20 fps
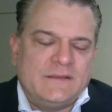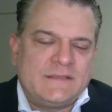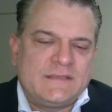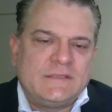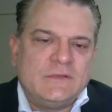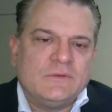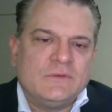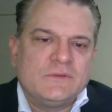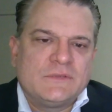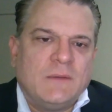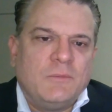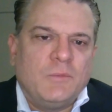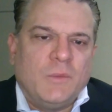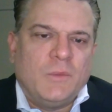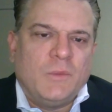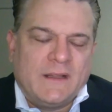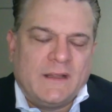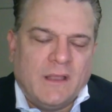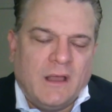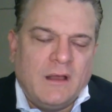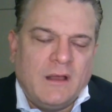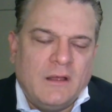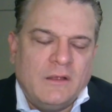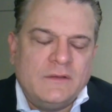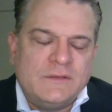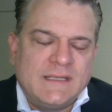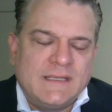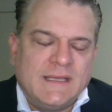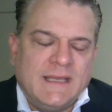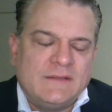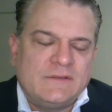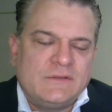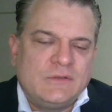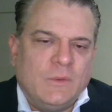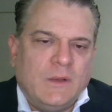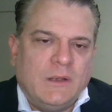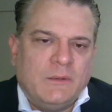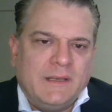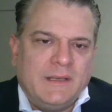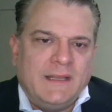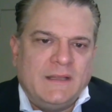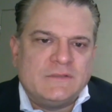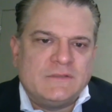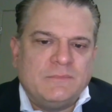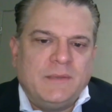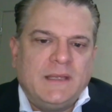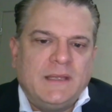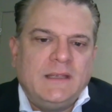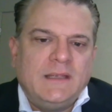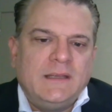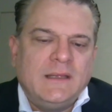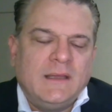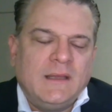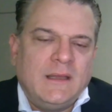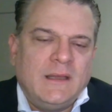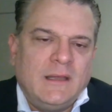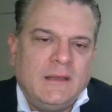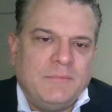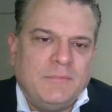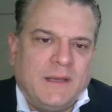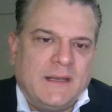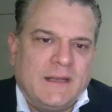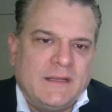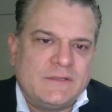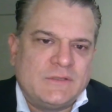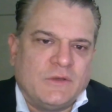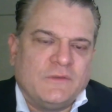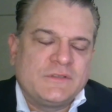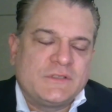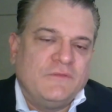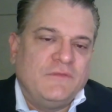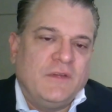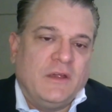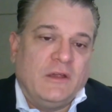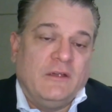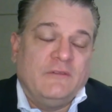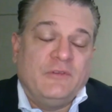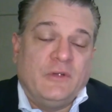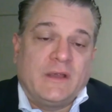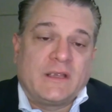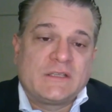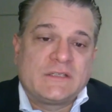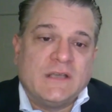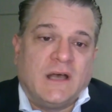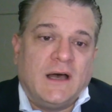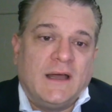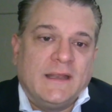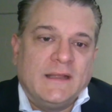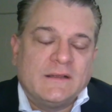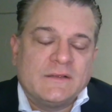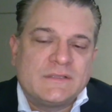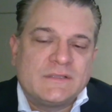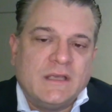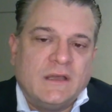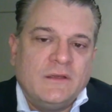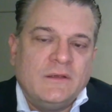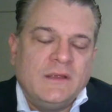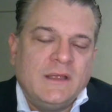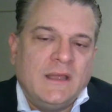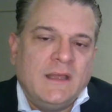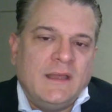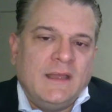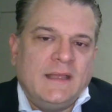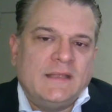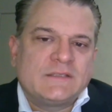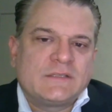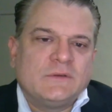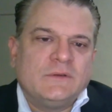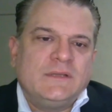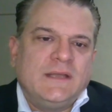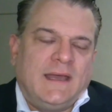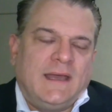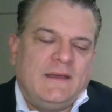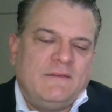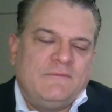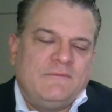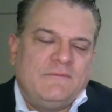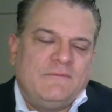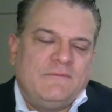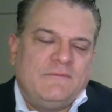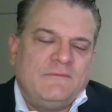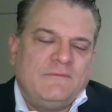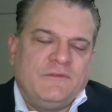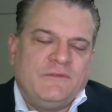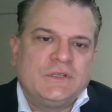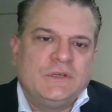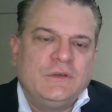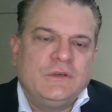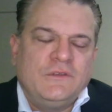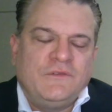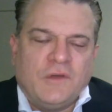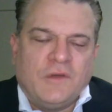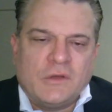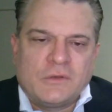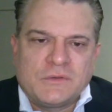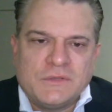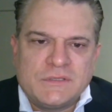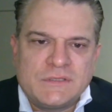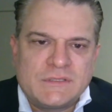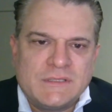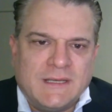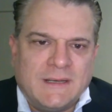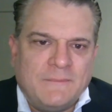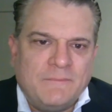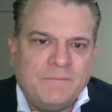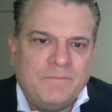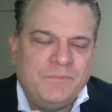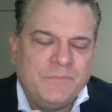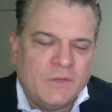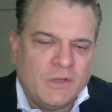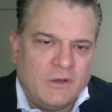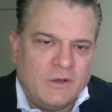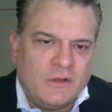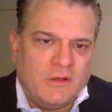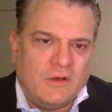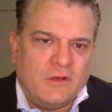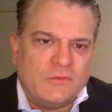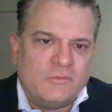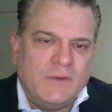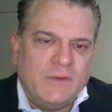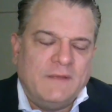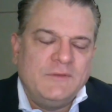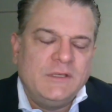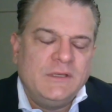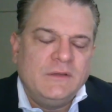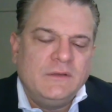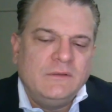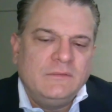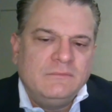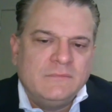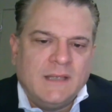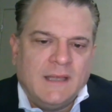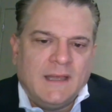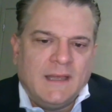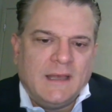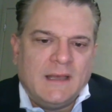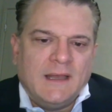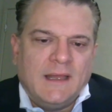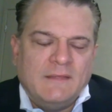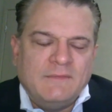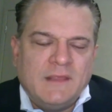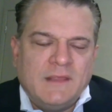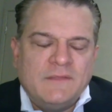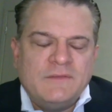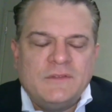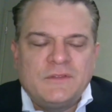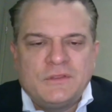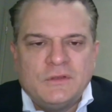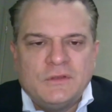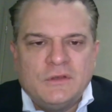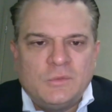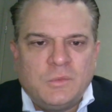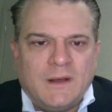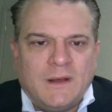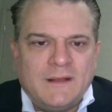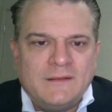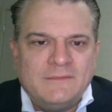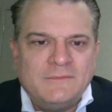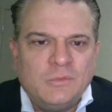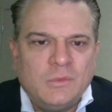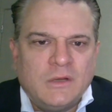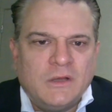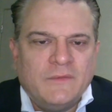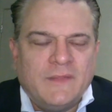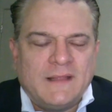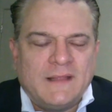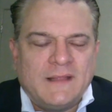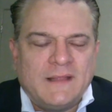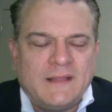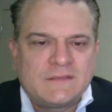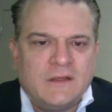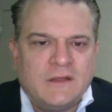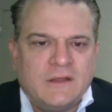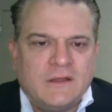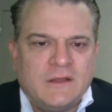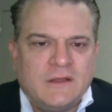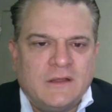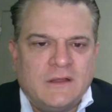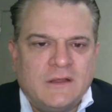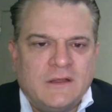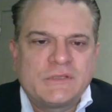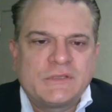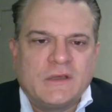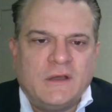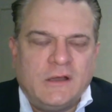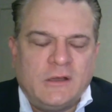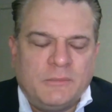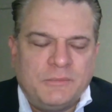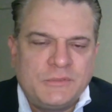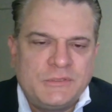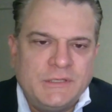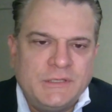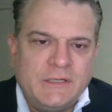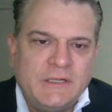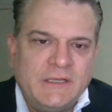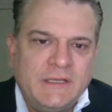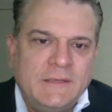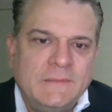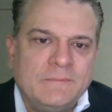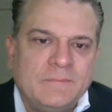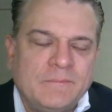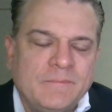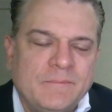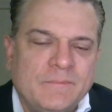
still some way to go to get to where we need to be, but it's also very, very exciting. So it's good to have the first two focused on revenue, and then the third one, well, that's kind of like the blue sky opportunity.